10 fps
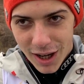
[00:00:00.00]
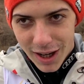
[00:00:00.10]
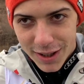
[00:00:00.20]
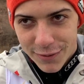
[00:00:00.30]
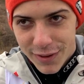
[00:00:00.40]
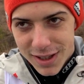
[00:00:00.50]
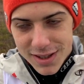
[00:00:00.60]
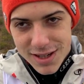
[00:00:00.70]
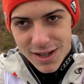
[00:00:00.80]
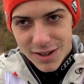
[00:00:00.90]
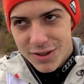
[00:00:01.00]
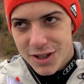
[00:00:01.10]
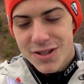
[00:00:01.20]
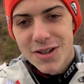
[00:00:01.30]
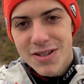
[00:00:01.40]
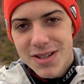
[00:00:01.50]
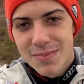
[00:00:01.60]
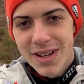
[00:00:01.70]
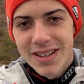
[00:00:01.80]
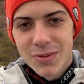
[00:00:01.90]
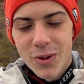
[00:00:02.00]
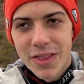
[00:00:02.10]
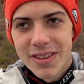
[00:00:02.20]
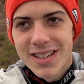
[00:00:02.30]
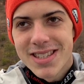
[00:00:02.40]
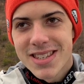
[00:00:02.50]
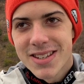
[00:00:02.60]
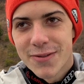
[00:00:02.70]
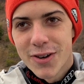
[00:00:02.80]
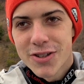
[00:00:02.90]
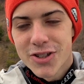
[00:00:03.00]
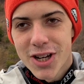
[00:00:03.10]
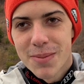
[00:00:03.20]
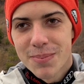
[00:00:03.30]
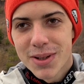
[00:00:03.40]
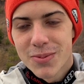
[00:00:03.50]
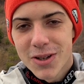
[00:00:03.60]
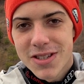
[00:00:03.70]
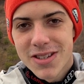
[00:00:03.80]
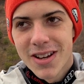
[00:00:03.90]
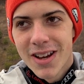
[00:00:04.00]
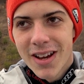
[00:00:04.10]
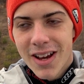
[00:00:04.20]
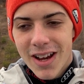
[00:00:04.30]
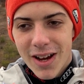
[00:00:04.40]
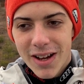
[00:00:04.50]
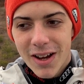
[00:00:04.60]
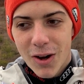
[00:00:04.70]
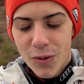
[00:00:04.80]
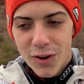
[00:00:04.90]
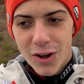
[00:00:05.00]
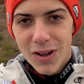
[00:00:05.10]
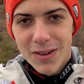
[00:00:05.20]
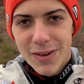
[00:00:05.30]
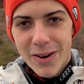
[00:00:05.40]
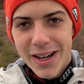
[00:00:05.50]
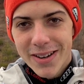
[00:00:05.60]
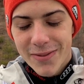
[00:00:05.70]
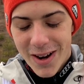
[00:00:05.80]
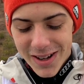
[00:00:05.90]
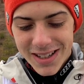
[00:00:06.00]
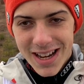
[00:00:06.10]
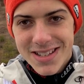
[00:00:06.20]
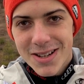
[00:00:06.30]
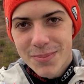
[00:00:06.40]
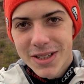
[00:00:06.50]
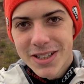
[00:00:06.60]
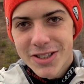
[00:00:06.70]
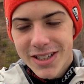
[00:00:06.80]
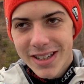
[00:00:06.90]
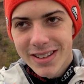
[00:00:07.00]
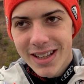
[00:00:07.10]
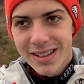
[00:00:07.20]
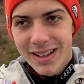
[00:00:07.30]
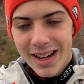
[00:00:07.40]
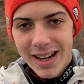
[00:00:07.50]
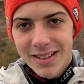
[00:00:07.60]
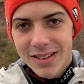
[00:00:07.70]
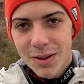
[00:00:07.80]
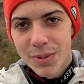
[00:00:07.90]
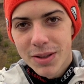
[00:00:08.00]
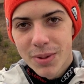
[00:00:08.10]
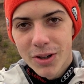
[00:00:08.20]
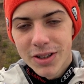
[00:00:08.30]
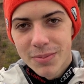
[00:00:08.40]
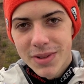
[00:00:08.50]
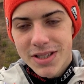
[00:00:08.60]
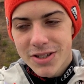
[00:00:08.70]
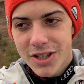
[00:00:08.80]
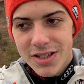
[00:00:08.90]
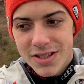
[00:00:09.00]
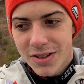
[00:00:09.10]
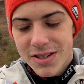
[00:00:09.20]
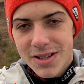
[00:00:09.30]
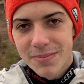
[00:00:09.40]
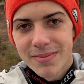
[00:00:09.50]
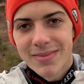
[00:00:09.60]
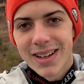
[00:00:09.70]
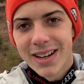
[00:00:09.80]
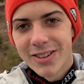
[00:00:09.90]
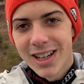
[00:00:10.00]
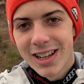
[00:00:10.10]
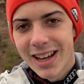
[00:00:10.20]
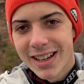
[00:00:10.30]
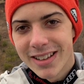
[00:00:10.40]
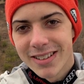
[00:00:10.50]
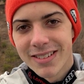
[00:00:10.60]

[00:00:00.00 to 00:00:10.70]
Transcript: It feels just awesome, and with this first jump it was overall a very, very nice competition, and that I ended up on the podium is just awesome. I really like it.